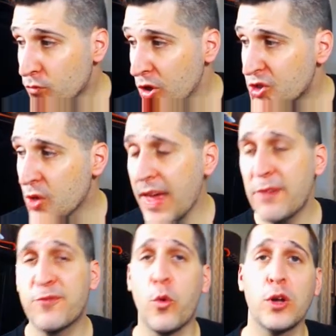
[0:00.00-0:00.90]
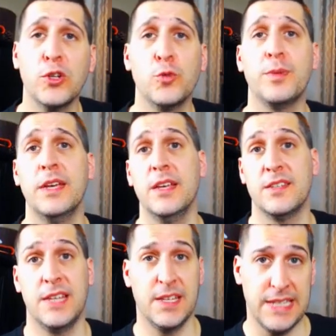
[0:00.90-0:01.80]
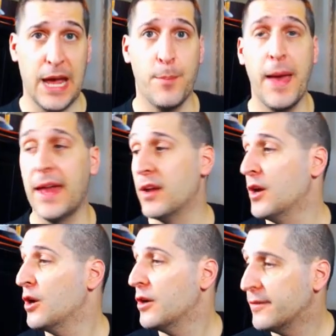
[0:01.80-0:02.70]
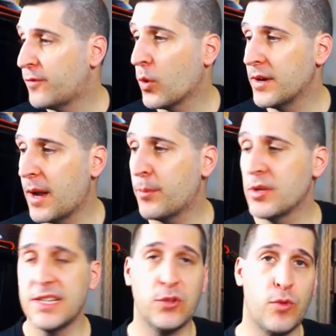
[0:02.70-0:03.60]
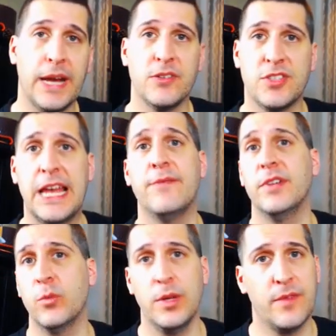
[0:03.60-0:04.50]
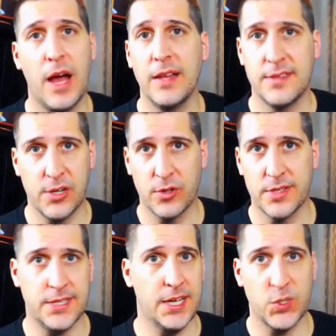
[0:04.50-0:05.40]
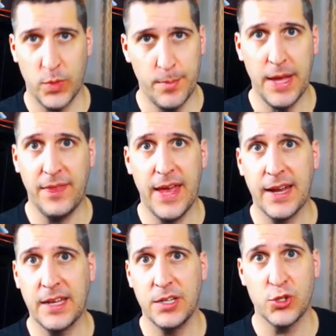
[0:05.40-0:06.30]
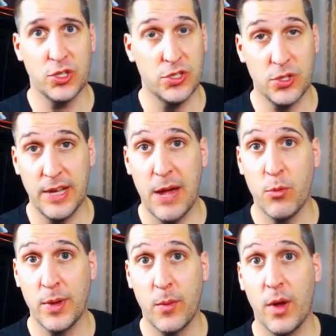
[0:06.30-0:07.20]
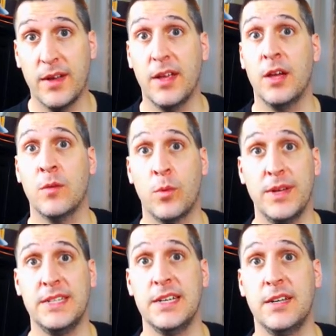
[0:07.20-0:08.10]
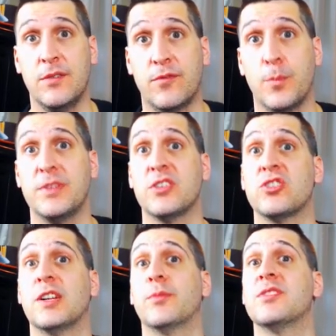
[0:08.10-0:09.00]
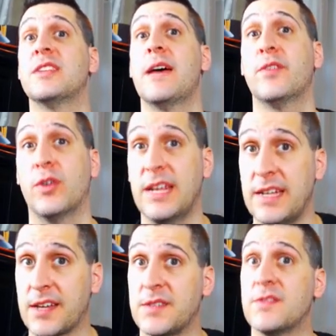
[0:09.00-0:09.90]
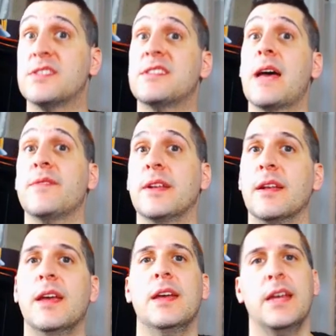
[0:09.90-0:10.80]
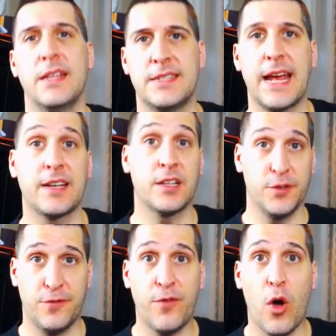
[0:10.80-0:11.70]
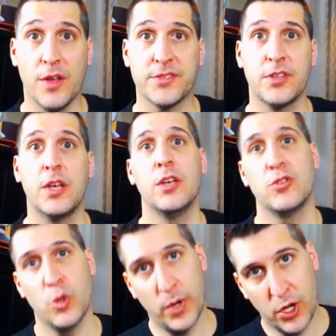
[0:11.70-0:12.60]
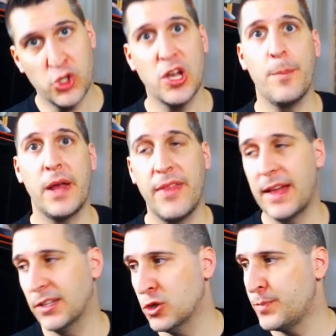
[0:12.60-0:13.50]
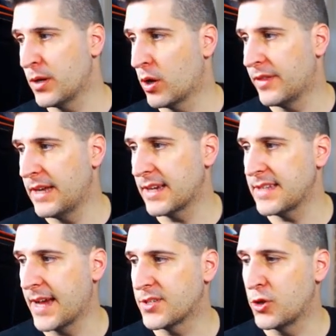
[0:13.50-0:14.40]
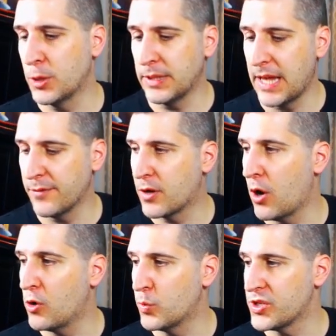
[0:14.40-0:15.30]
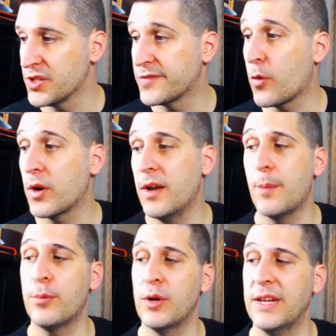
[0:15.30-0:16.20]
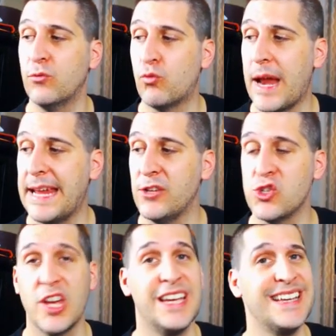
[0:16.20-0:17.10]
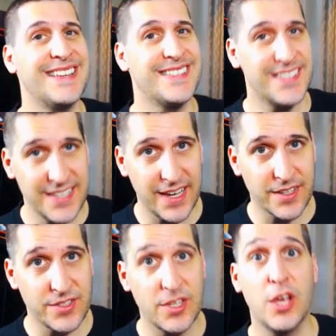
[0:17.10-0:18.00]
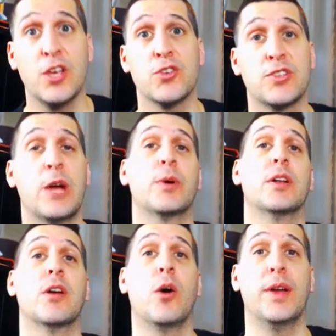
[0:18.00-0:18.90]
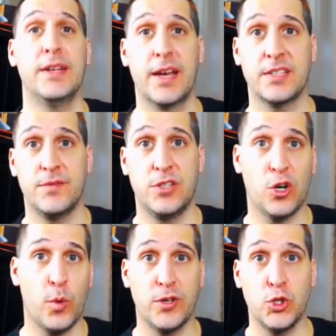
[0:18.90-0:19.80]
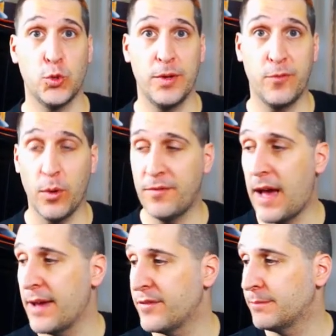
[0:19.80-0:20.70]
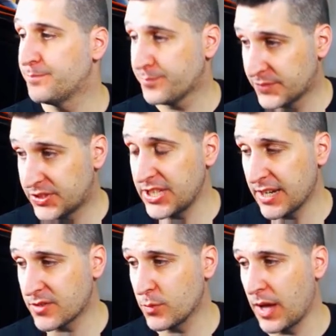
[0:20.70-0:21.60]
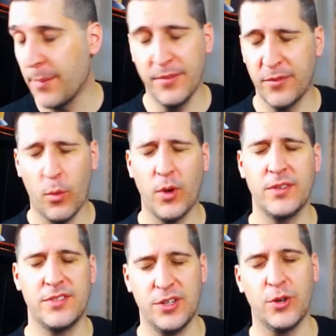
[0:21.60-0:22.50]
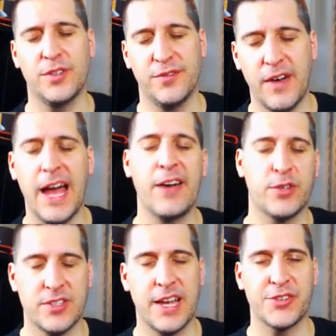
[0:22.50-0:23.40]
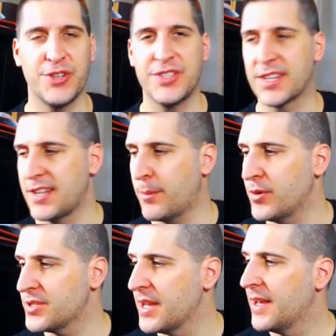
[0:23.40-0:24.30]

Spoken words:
So that for loop is now met. For numbers in range 7, we've gone 0 to 6. We met that condition. So now when we did for position number 7 or index of 7, it's technically false. So we're going to jump out of that loop and go to the next executable line of code, which is for number in range 6. So now we're going to go index of 0, 1, 2, 3, 4, 5, 6. 0 to 5, which is actually 6 numbers.